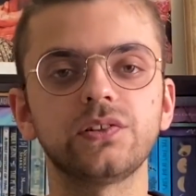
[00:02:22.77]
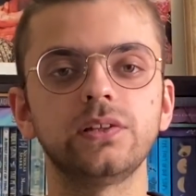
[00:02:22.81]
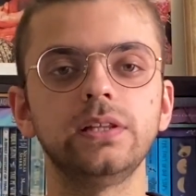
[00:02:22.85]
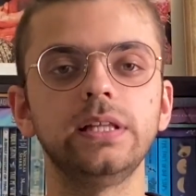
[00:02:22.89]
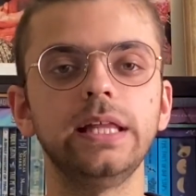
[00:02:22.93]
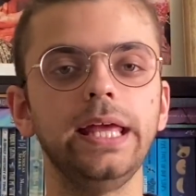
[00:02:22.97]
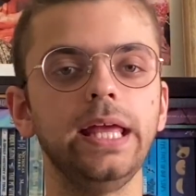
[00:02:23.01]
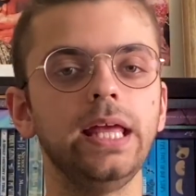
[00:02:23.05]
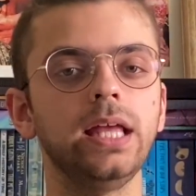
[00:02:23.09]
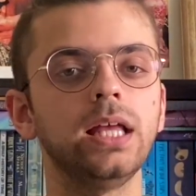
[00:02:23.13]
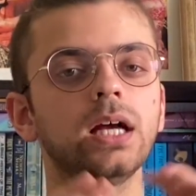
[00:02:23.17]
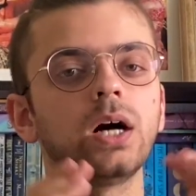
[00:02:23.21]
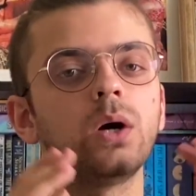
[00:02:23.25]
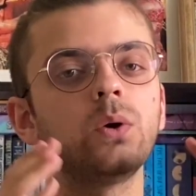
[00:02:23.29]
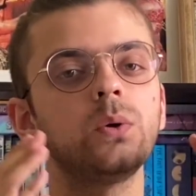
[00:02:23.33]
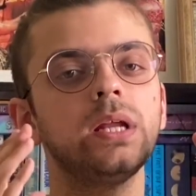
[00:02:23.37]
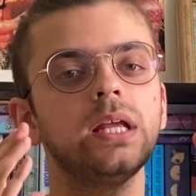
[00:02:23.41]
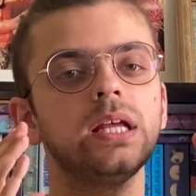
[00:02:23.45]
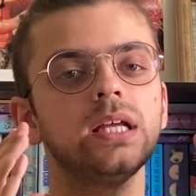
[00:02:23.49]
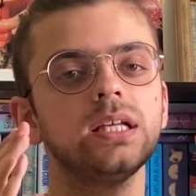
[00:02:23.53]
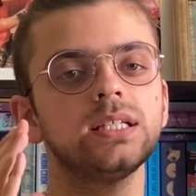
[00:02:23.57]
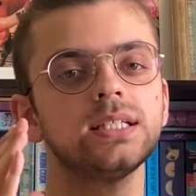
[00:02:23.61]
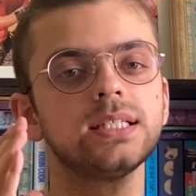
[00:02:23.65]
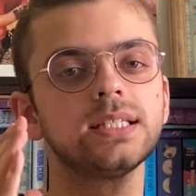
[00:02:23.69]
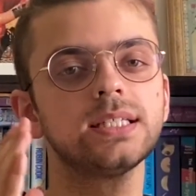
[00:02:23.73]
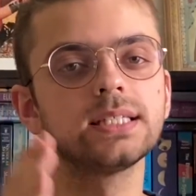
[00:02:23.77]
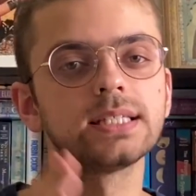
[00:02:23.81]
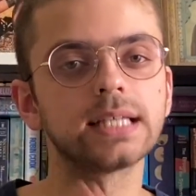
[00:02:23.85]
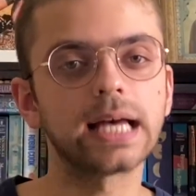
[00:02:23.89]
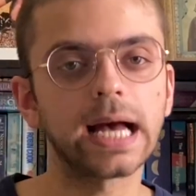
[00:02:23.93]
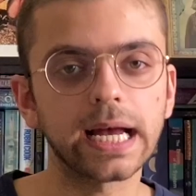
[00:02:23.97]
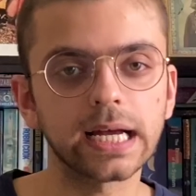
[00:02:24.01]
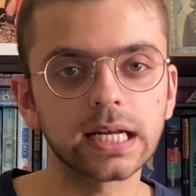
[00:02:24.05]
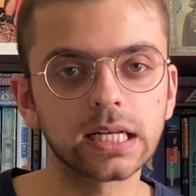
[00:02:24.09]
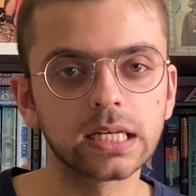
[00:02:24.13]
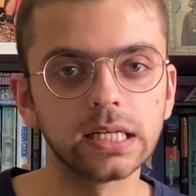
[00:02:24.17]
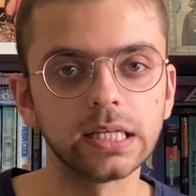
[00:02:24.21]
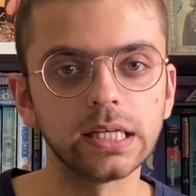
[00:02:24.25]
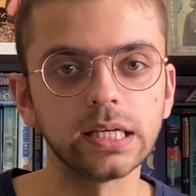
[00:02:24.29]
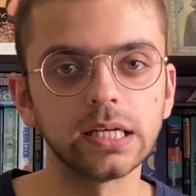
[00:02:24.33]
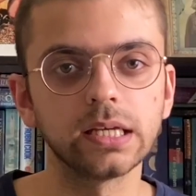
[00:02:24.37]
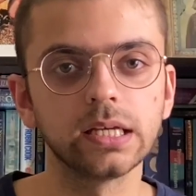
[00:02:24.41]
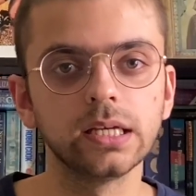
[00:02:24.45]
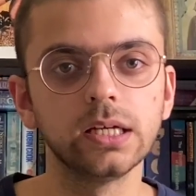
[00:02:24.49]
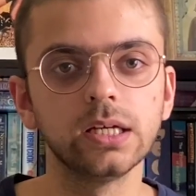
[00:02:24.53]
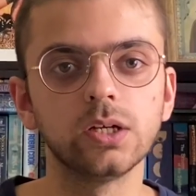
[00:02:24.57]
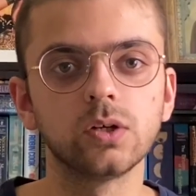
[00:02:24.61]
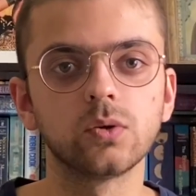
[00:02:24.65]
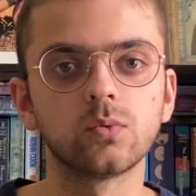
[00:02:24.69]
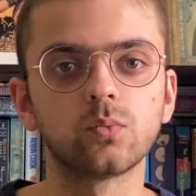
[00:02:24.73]
laying out exactly
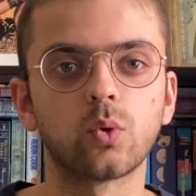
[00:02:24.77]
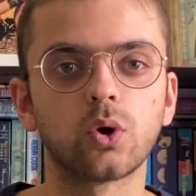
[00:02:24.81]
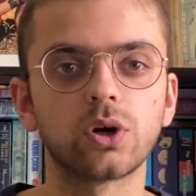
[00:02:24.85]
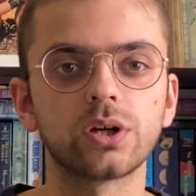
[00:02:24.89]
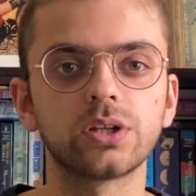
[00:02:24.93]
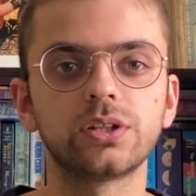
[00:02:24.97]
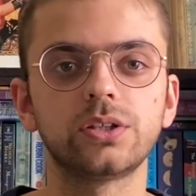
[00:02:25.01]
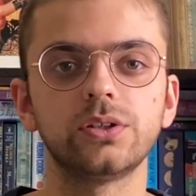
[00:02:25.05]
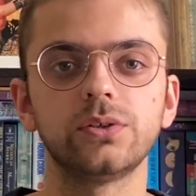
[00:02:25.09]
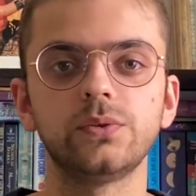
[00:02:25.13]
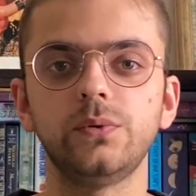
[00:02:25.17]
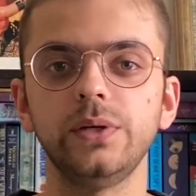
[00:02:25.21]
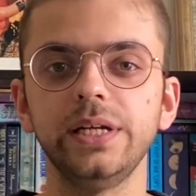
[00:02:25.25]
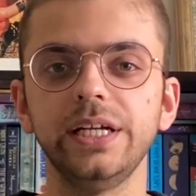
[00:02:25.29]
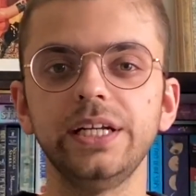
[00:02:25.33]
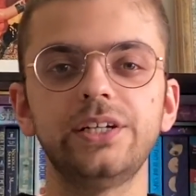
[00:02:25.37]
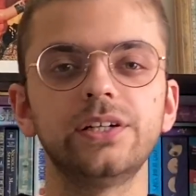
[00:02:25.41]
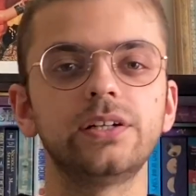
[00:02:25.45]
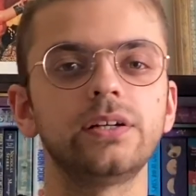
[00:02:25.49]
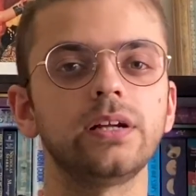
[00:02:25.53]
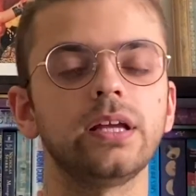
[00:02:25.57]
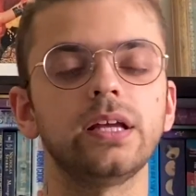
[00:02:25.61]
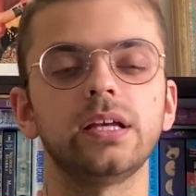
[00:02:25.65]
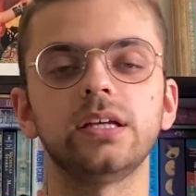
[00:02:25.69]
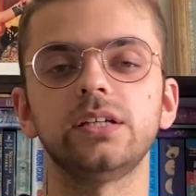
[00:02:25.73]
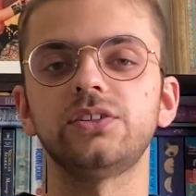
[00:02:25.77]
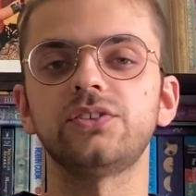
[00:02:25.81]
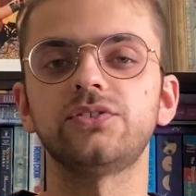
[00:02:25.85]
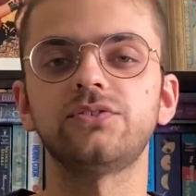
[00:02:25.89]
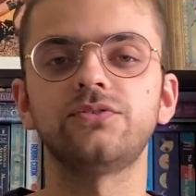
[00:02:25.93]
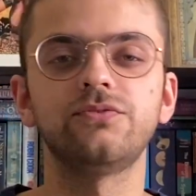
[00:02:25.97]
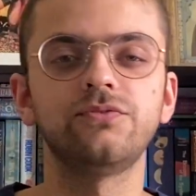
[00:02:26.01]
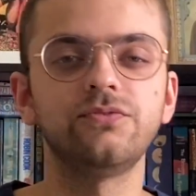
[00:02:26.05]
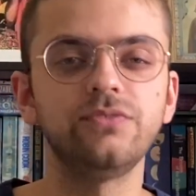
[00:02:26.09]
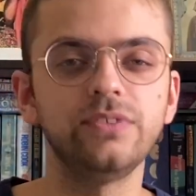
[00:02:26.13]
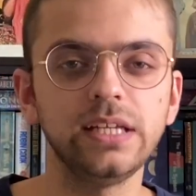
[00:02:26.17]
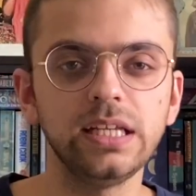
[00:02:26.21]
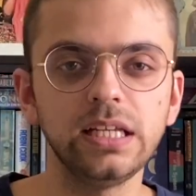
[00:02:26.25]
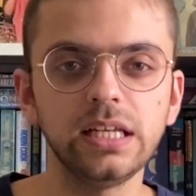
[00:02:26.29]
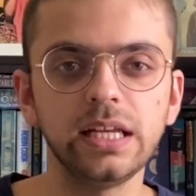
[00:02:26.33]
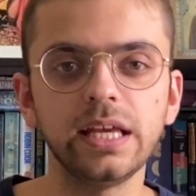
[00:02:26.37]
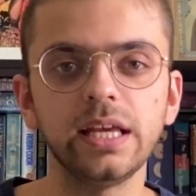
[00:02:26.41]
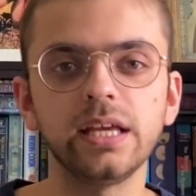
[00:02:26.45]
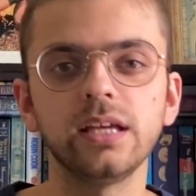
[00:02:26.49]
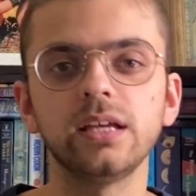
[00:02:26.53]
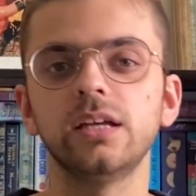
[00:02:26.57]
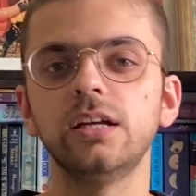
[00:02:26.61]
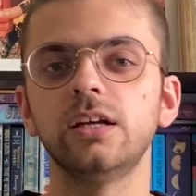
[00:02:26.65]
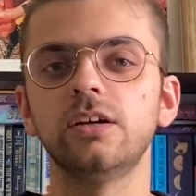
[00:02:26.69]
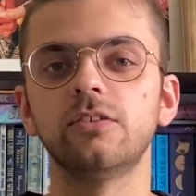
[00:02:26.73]
what the reader is
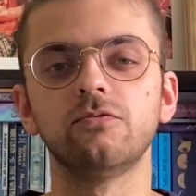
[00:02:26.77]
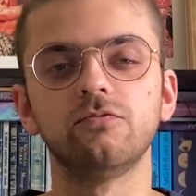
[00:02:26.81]
feeling,